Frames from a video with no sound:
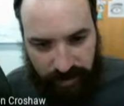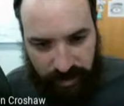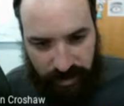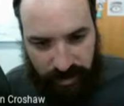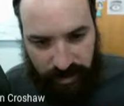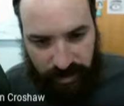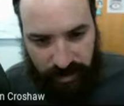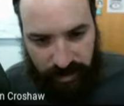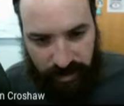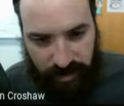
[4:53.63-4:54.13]

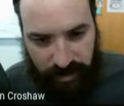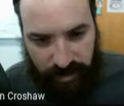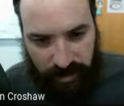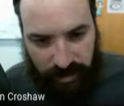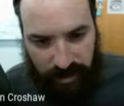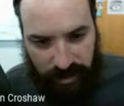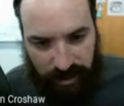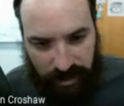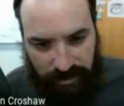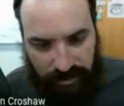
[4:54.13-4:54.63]
Okay,
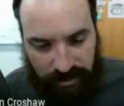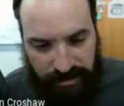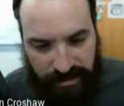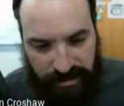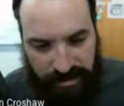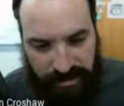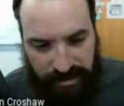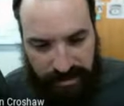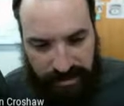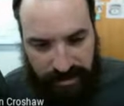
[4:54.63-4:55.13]
and you can
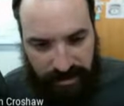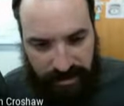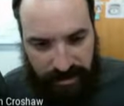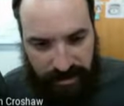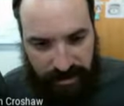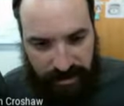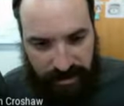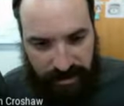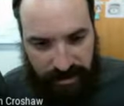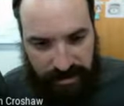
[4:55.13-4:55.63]
see here
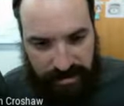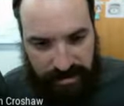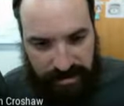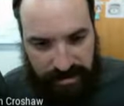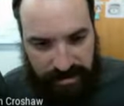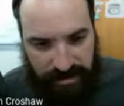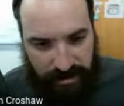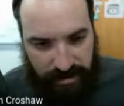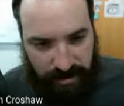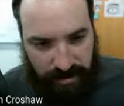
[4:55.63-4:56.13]
that this
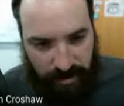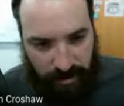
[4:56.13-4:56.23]
is